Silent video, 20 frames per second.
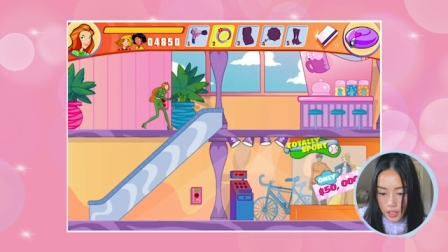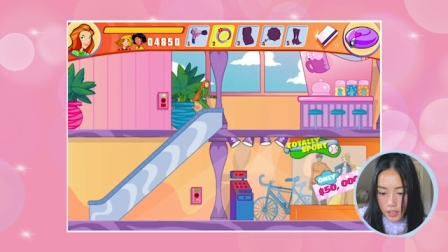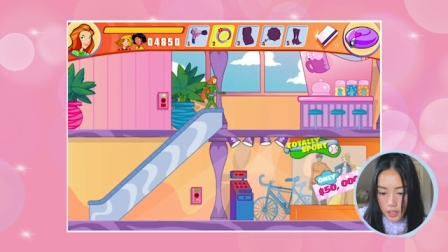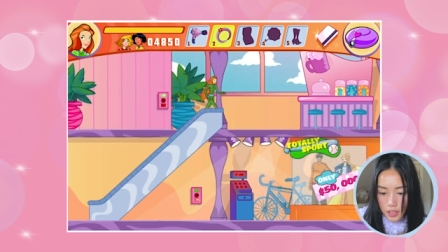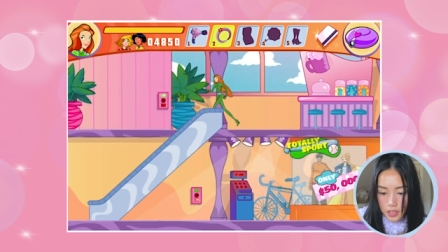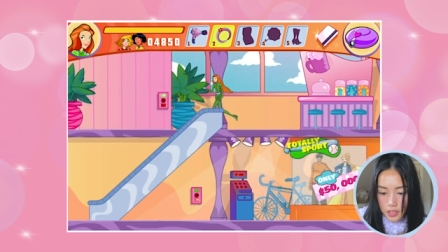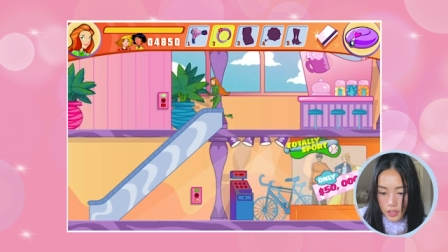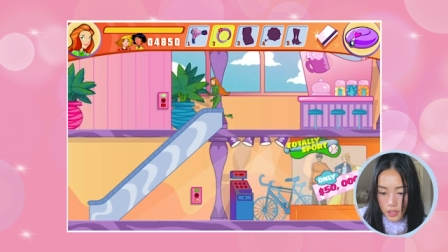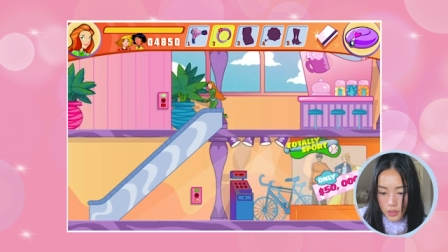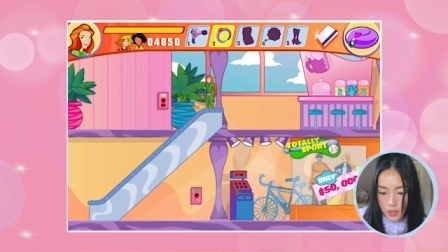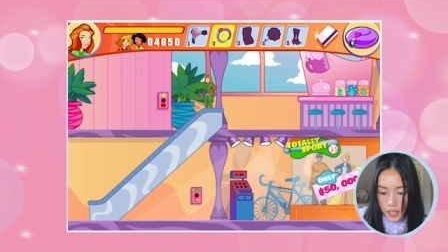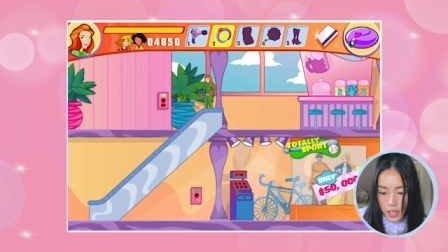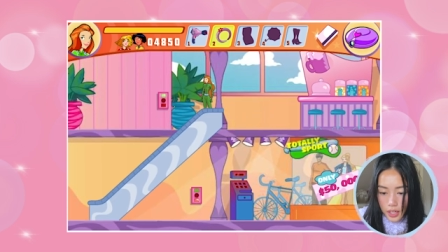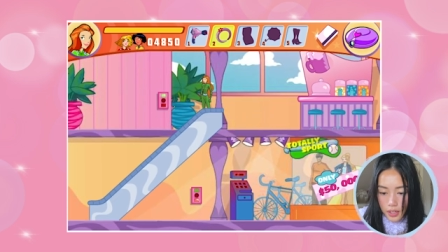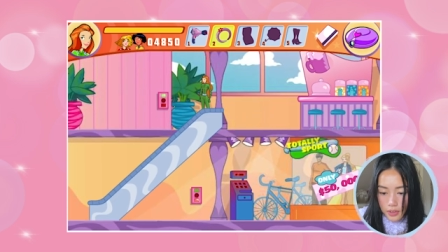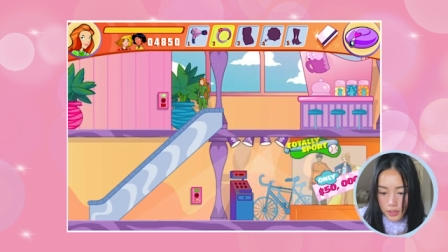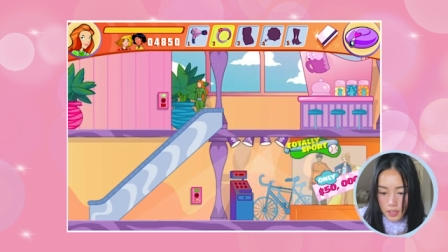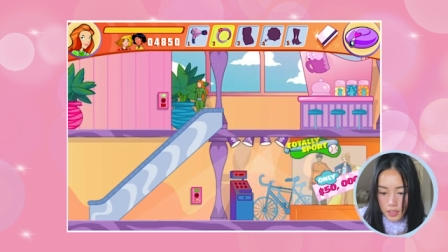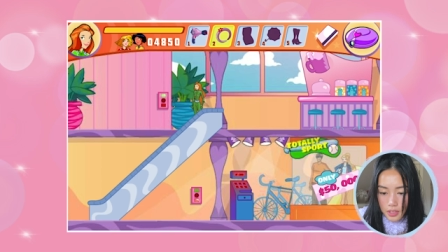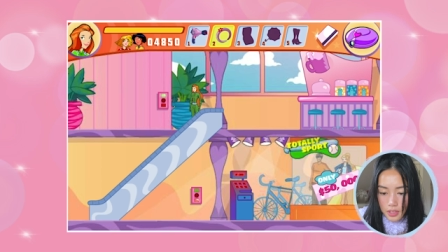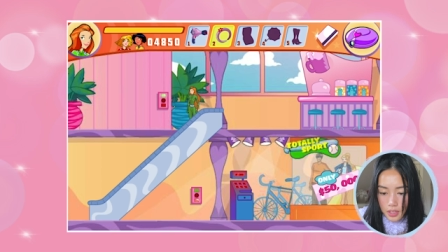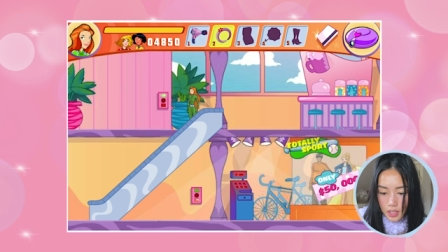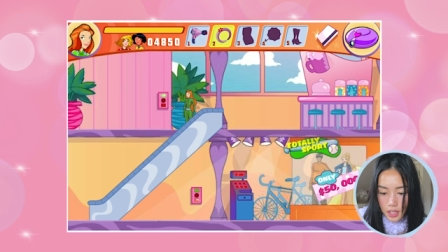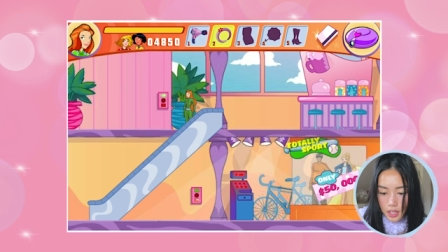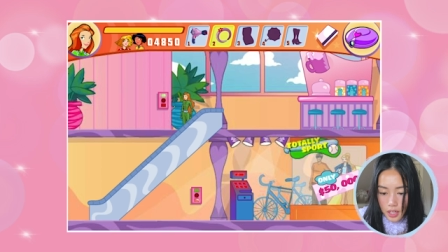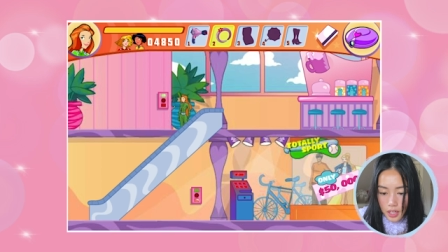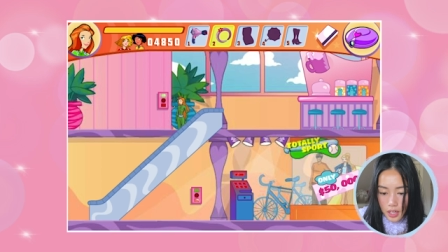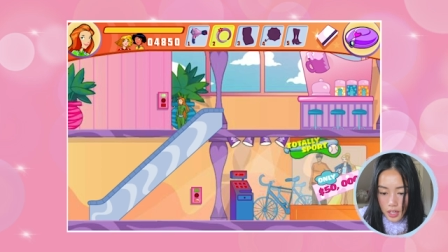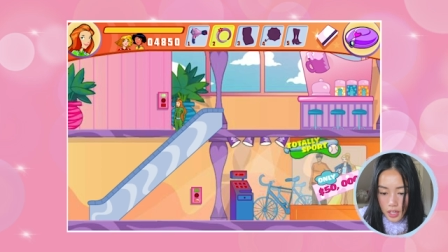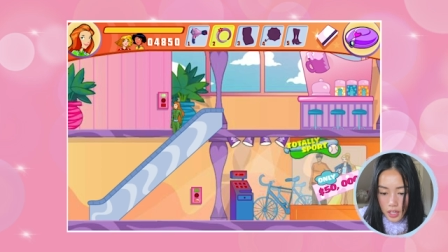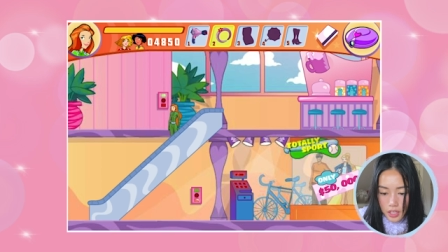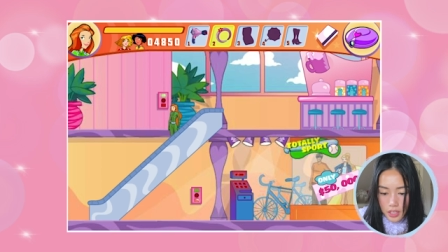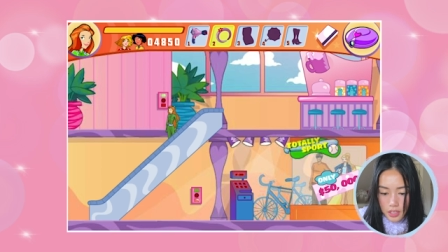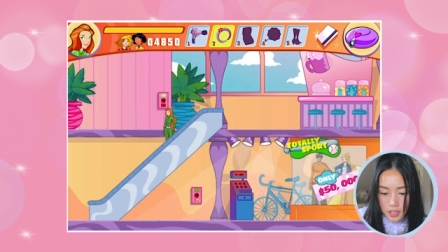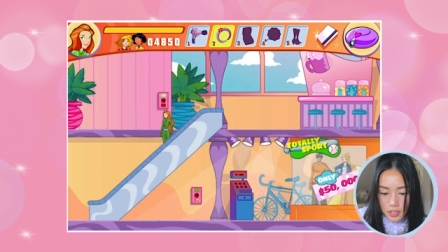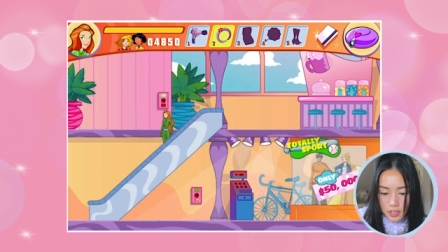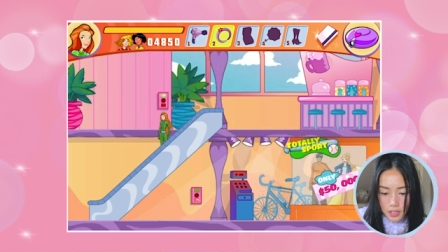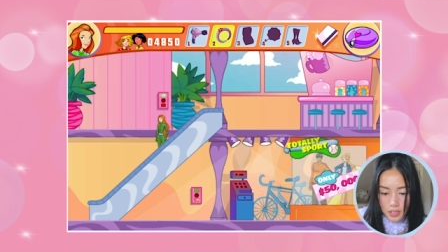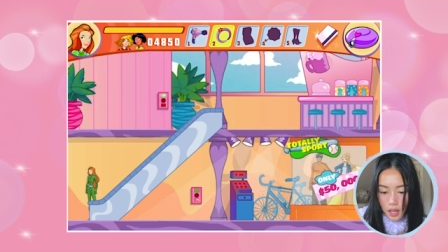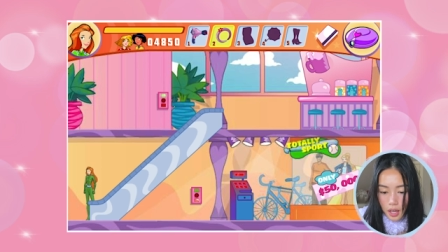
Let's go down the stairs.